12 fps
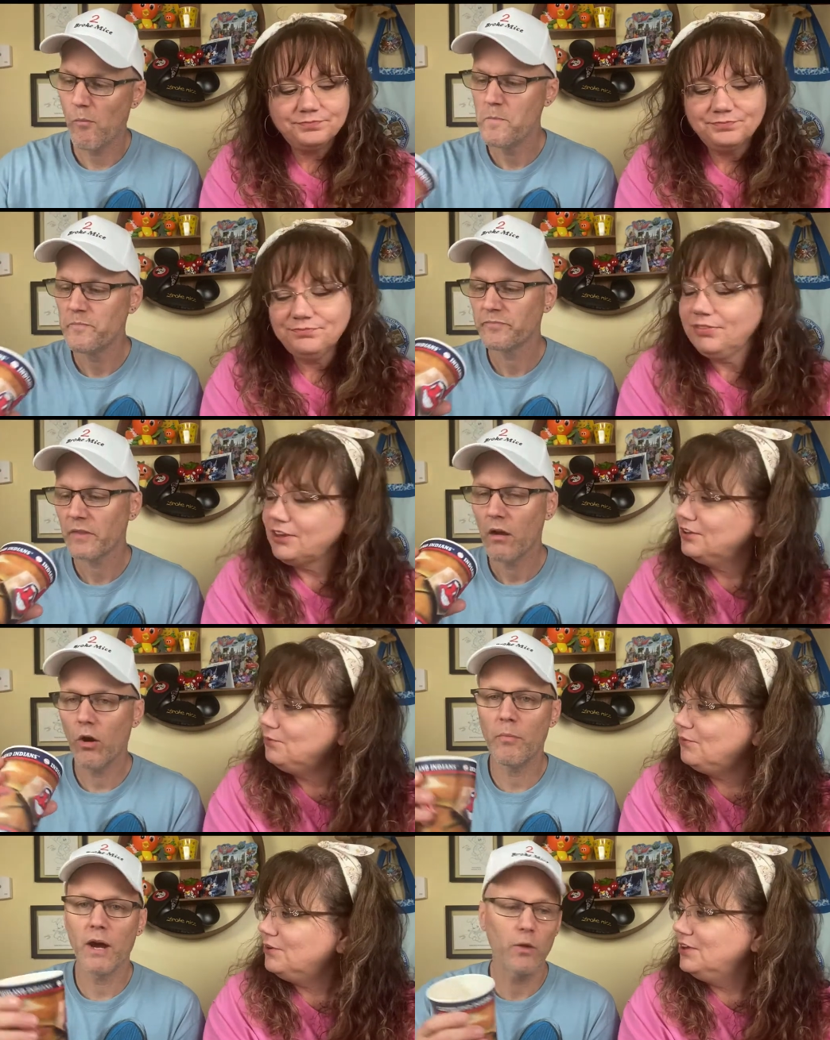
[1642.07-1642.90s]
Speaker 1: -hmm.
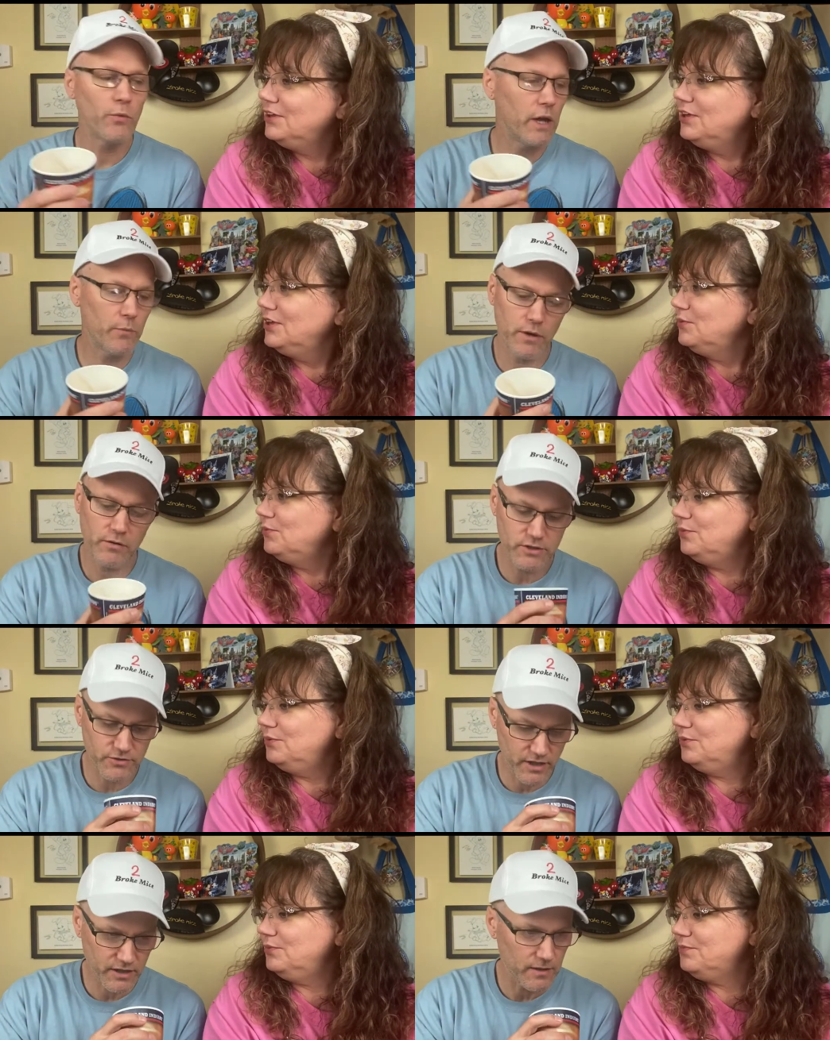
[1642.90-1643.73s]
Oh, by the way, we were
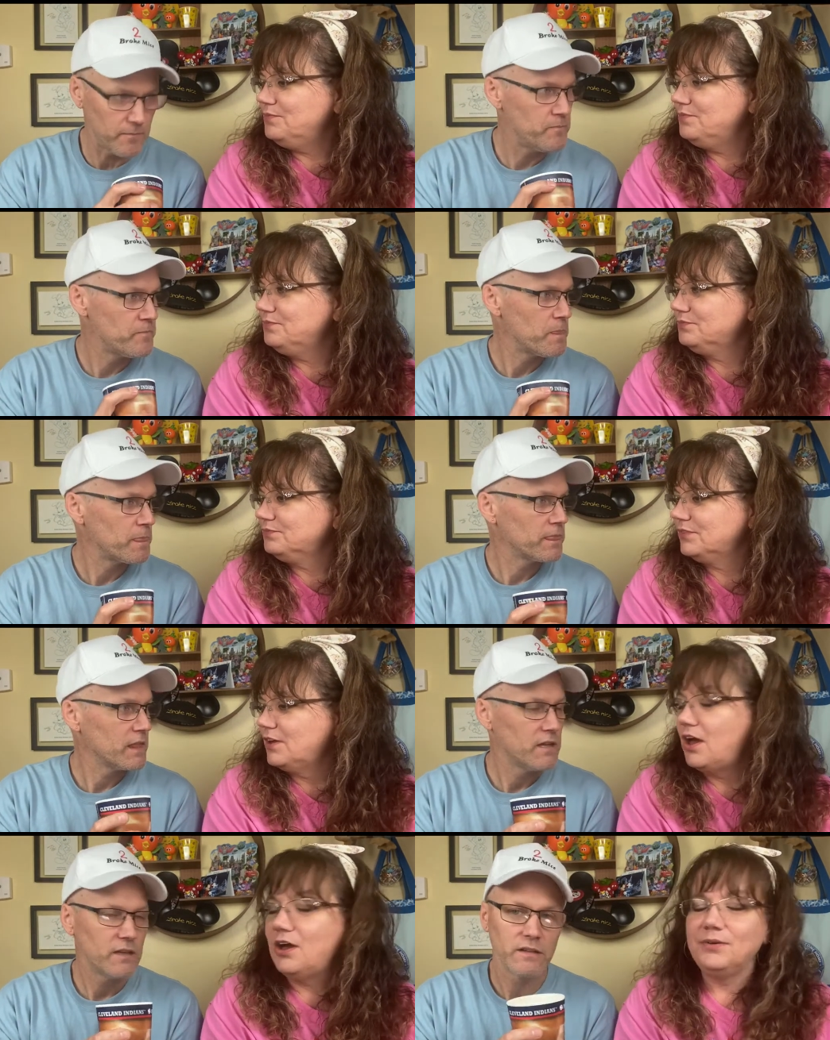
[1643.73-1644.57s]
drinking.
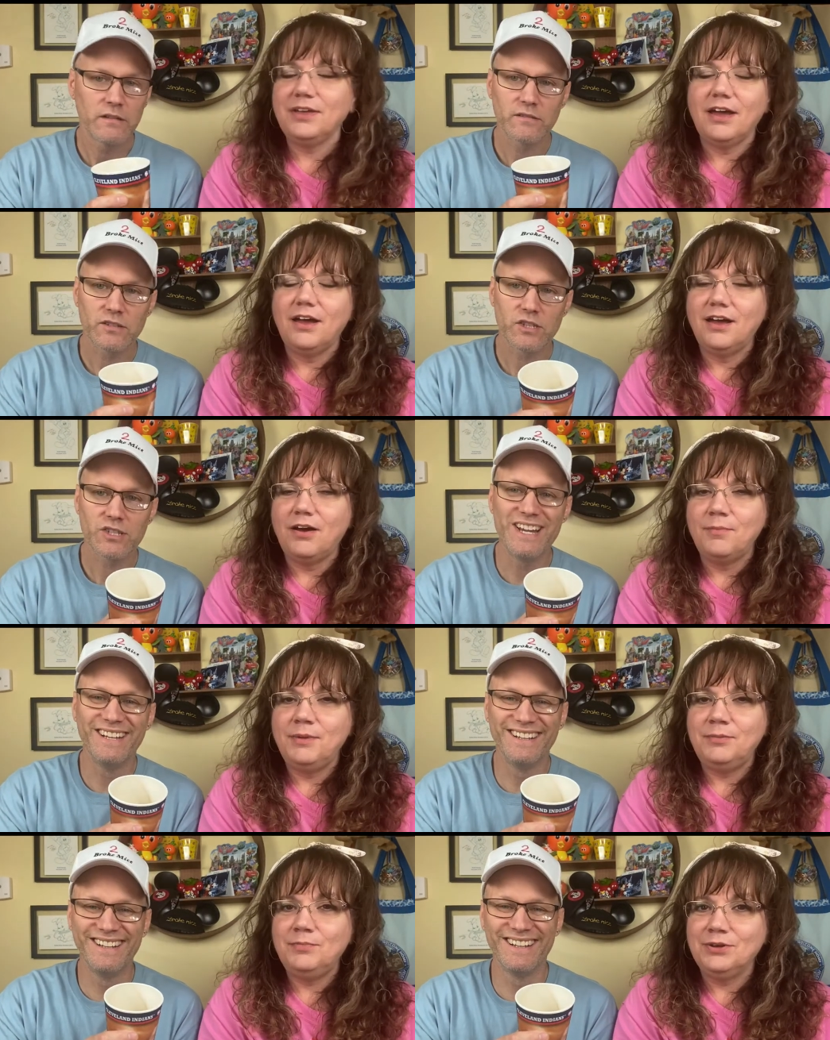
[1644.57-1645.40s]
Speaker 2: Oh yeah,
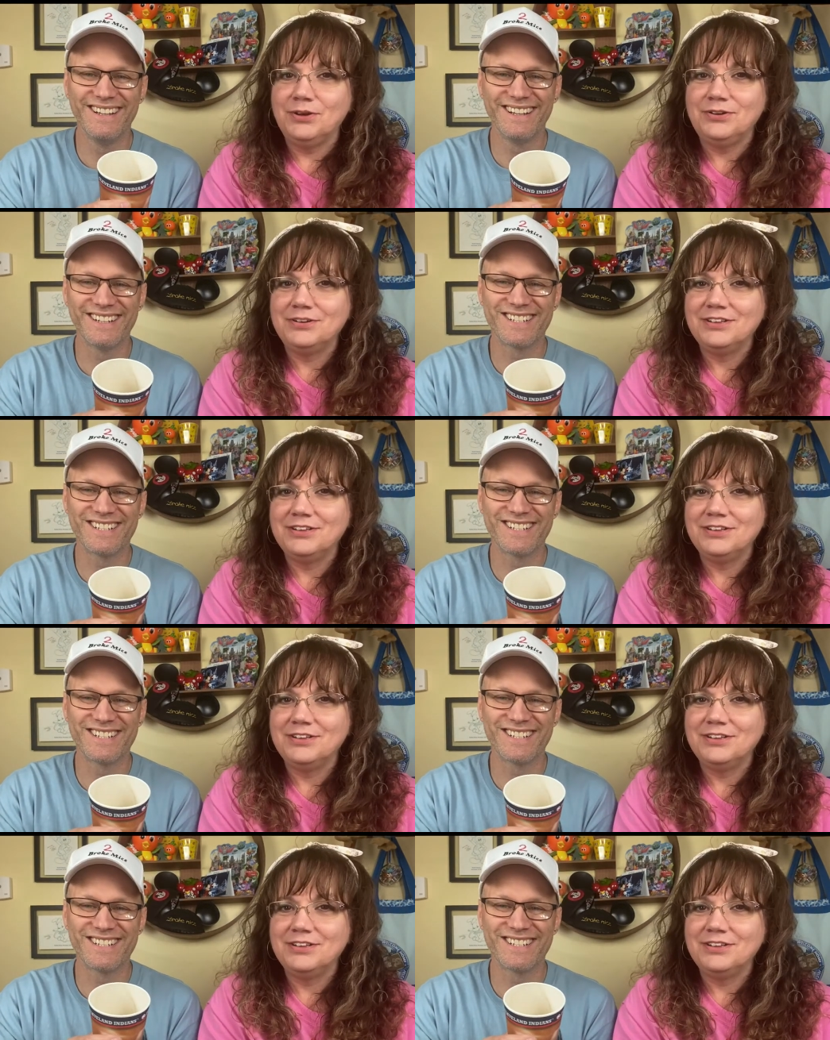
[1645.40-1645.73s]
almond milk.